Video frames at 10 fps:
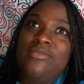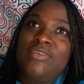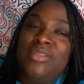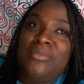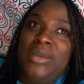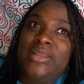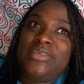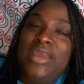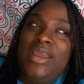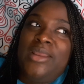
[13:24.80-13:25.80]
feeling my
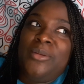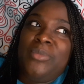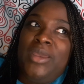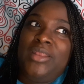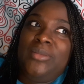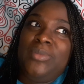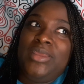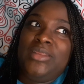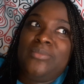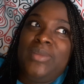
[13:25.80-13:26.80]
entire body
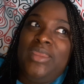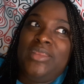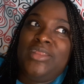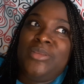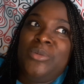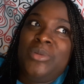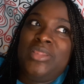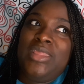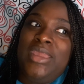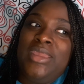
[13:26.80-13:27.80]
being in pain and
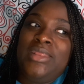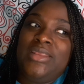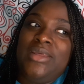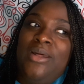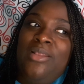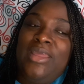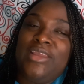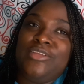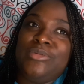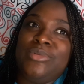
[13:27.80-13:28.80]
knowing that all I
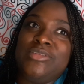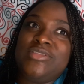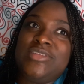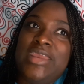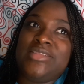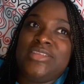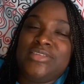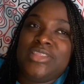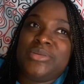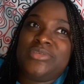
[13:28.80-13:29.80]
can do is take
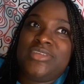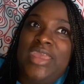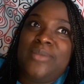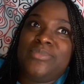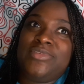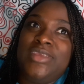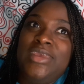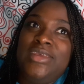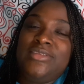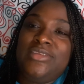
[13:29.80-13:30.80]
these little steps
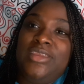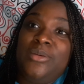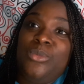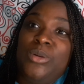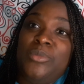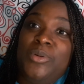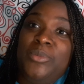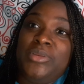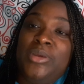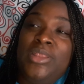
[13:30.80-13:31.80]
to get where I'm
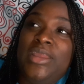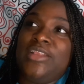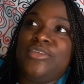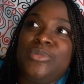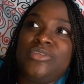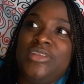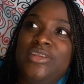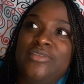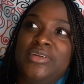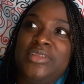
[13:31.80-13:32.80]
going. All I can do is
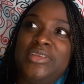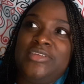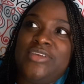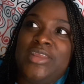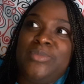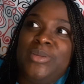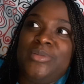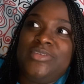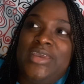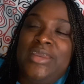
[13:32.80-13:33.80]
leave early to try to be
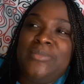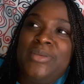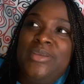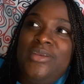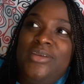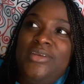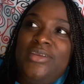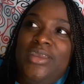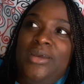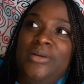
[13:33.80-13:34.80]
on time.
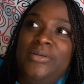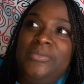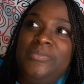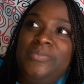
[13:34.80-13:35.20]
I